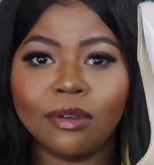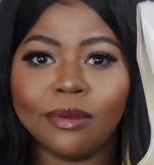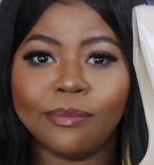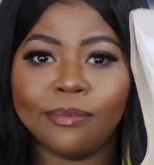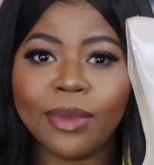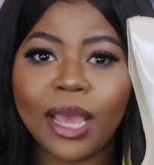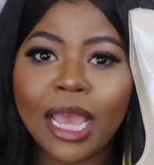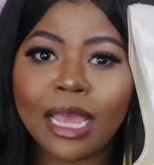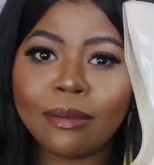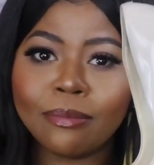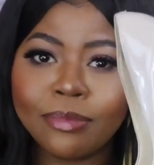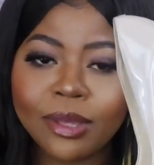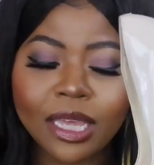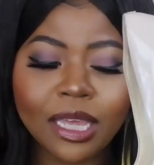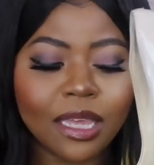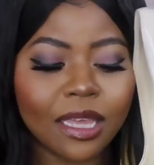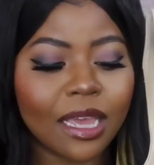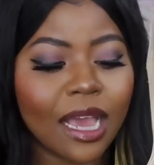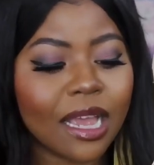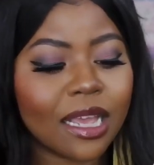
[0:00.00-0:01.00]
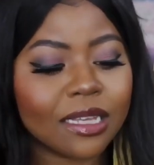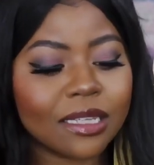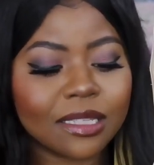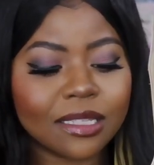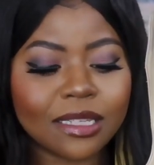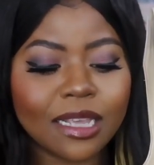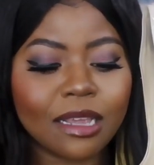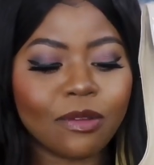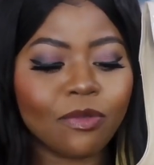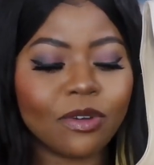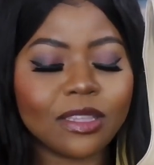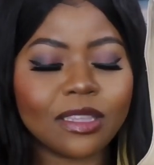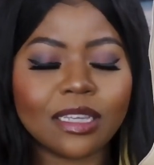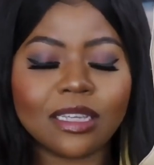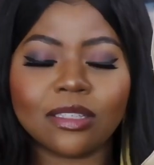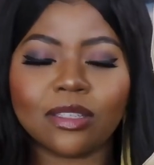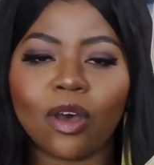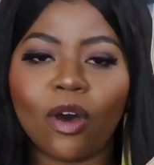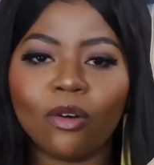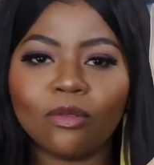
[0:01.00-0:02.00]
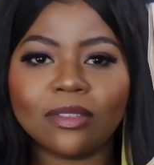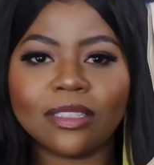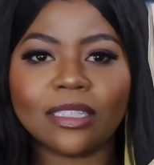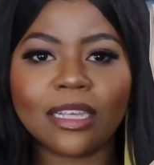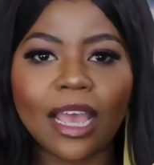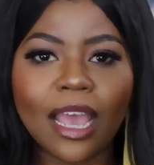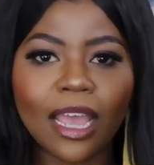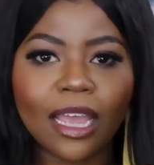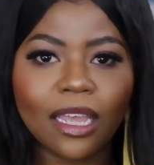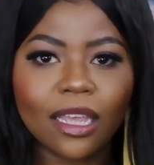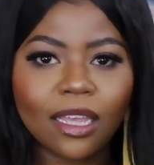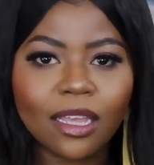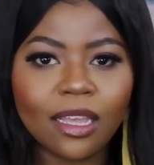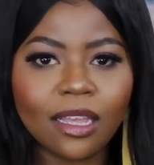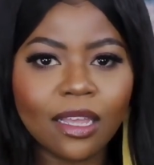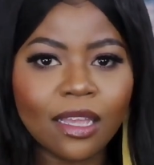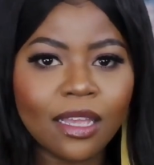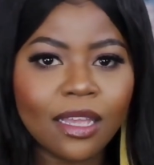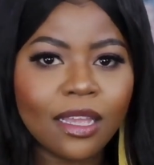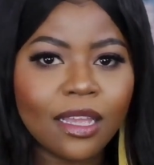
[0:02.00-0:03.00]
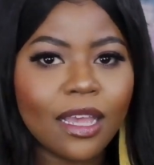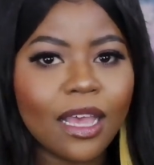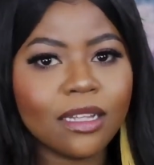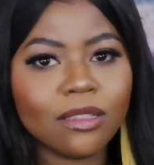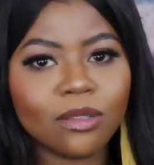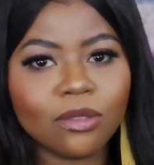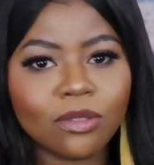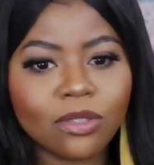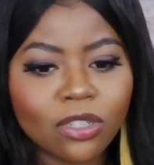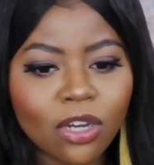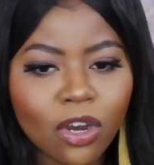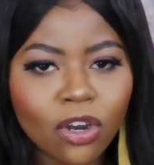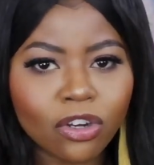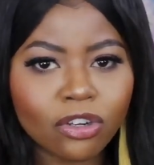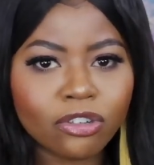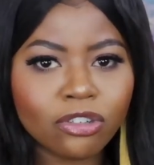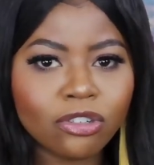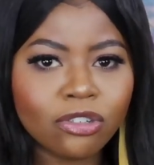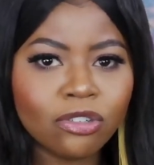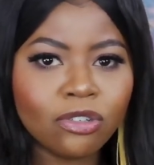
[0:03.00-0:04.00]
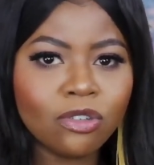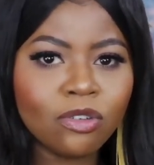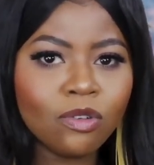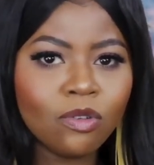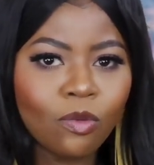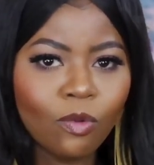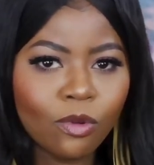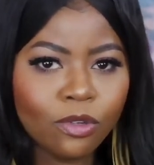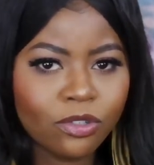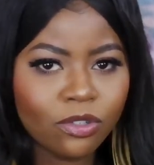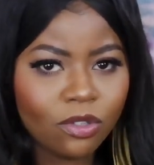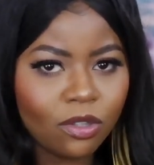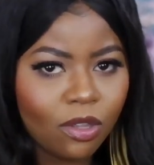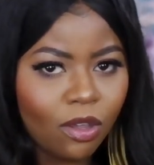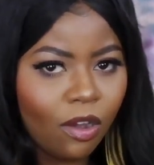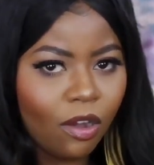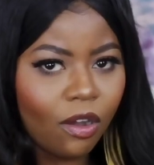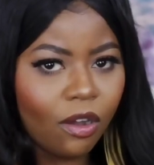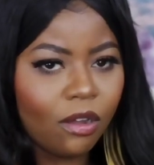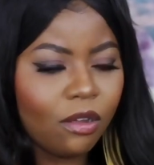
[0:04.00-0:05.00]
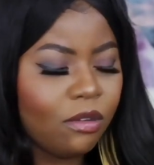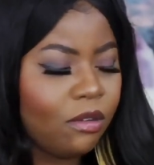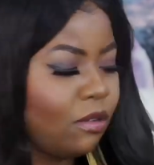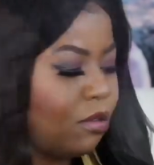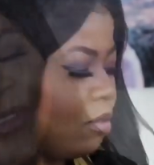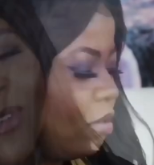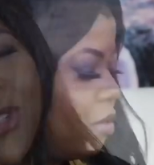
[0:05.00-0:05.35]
baby. I could stand with this all day at the church. What you thought? So